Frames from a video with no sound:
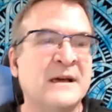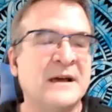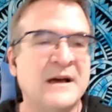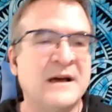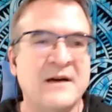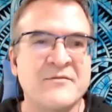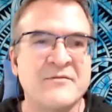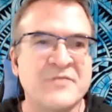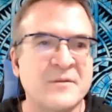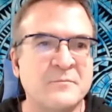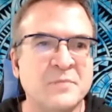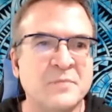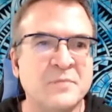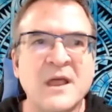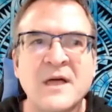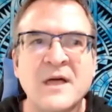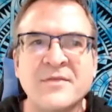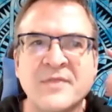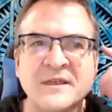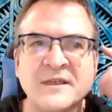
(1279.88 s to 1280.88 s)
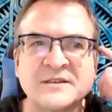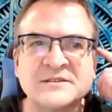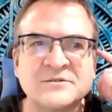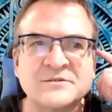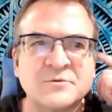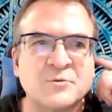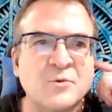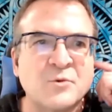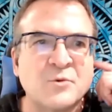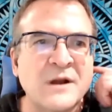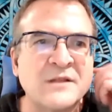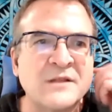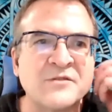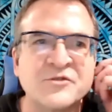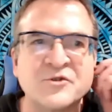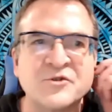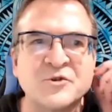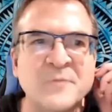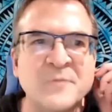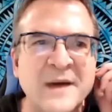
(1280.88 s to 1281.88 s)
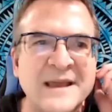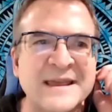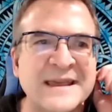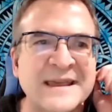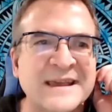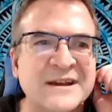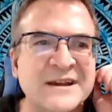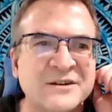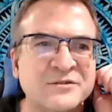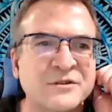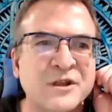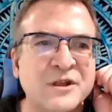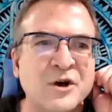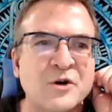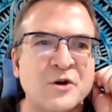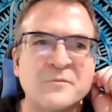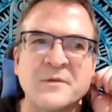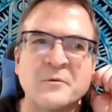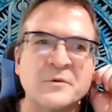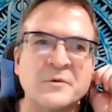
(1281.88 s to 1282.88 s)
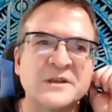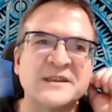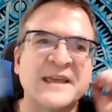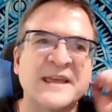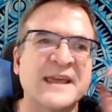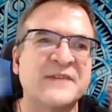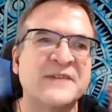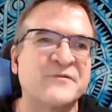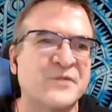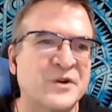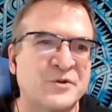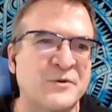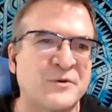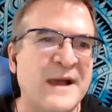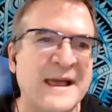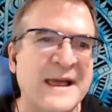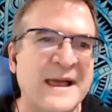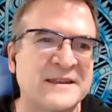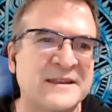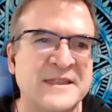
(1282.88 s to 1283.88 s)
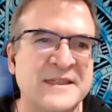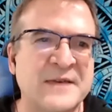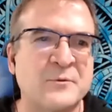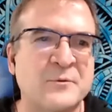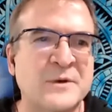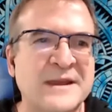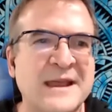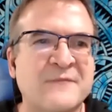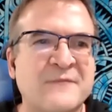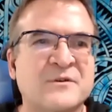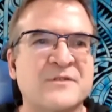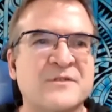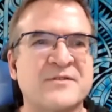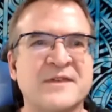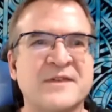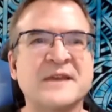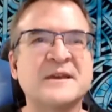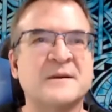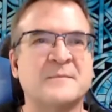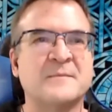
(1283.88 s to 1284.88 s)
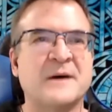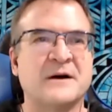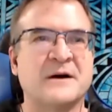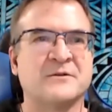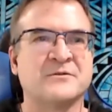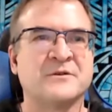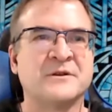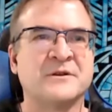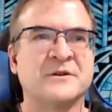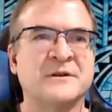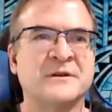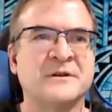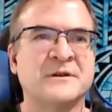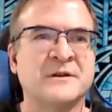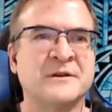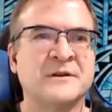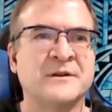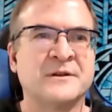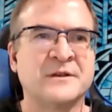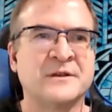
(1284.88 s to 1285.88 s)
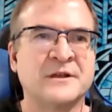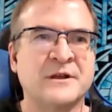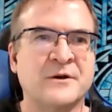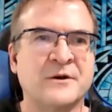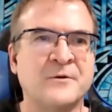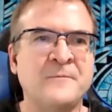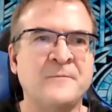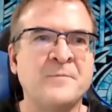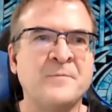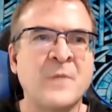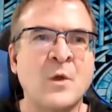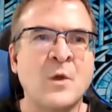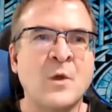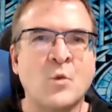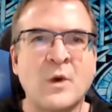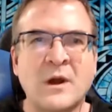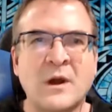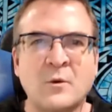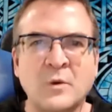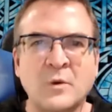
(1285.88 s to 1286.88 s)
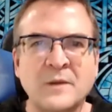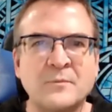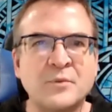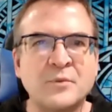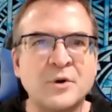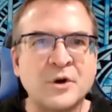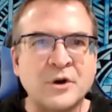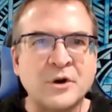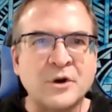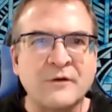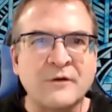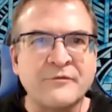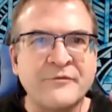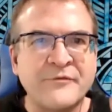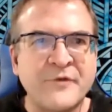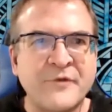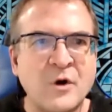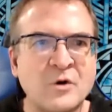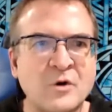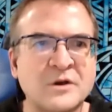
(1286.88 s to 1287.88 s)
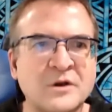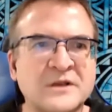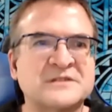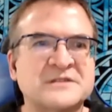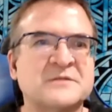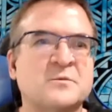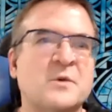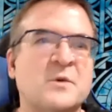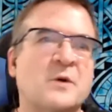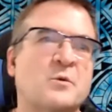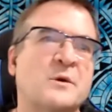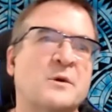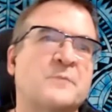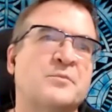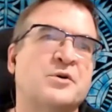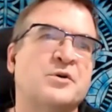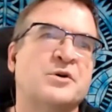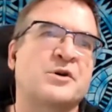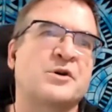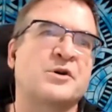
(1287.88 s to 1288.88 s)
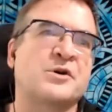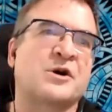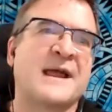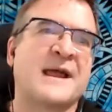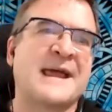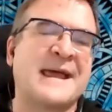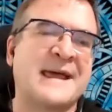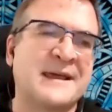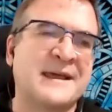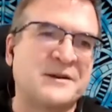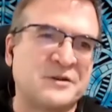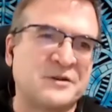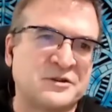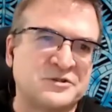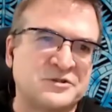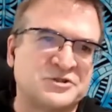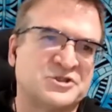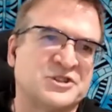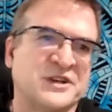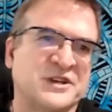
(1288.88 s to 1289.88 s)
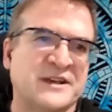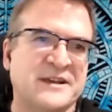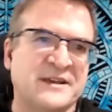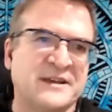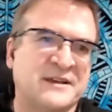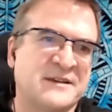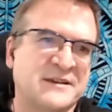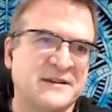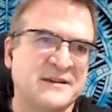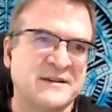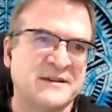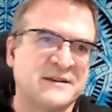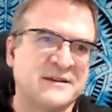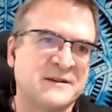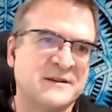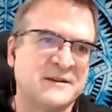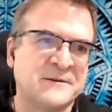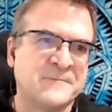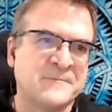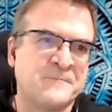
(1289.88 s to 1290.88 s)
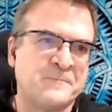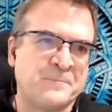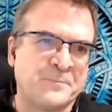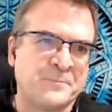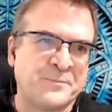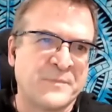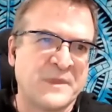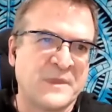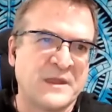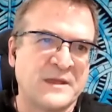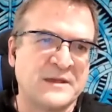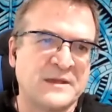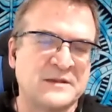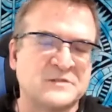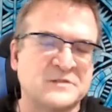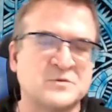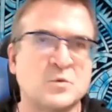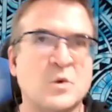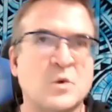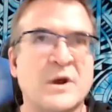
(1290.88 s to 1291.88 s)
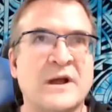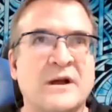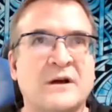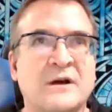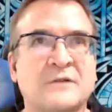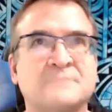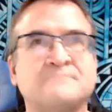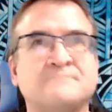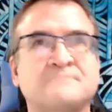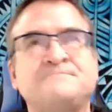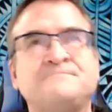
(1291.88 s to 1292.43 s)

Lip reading: of the blood that's running through my earlobe that we take for granted that we never think about, you know, where we put our focus and where we put our energy is where